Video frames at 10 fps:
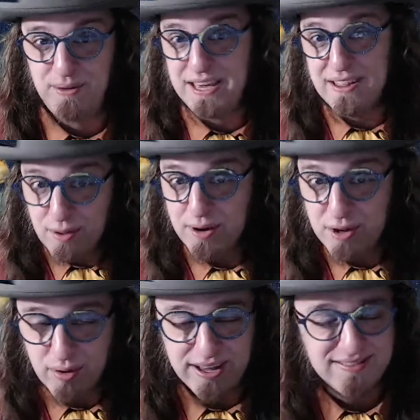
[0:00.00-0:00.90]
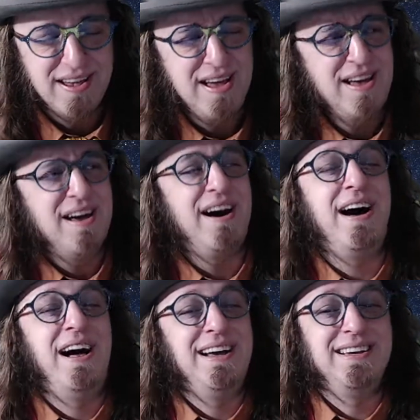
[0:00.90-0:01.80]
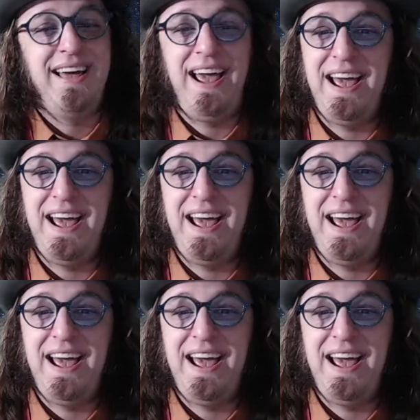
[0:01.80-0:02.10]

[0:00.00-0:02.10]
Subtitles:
be in the recordings. So